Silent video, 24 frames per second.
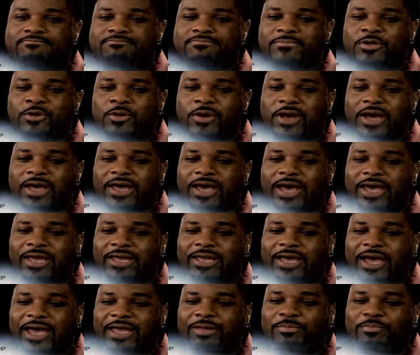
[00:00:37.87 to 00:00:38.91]
you know, I,
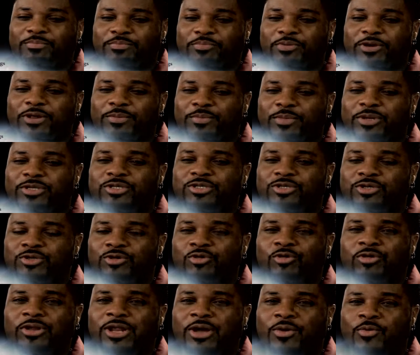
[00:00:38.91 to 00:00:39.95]
I pretty much knew
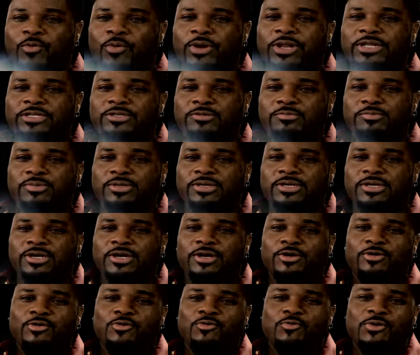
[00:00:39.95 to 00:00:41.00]
that I wanted to be a
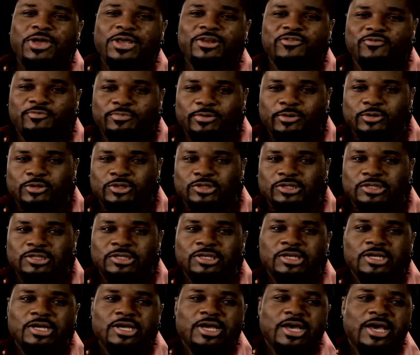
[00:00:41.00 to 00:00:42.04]
creative person.
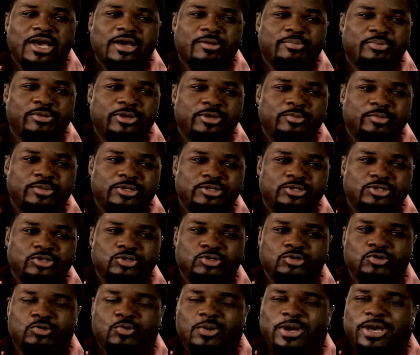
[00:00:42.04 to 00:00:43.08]
I pretty much
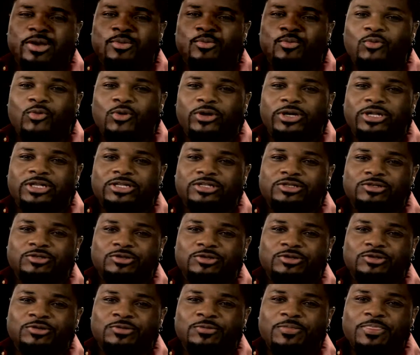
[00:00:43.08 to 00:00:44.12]
knew I wanted
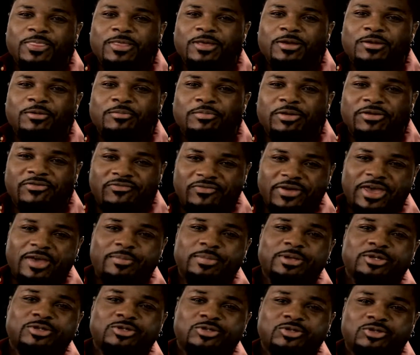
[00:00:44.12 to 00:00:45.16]
to be
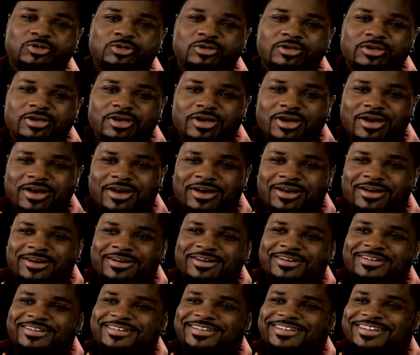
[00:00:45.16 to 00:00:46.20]
famous.
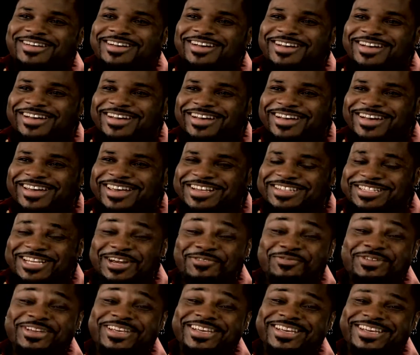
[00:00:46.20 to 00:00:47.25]
Uh, I guess
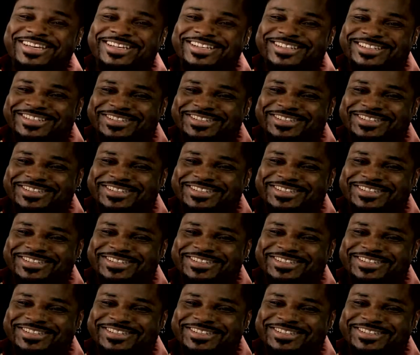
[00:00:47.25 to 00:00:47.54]
every kid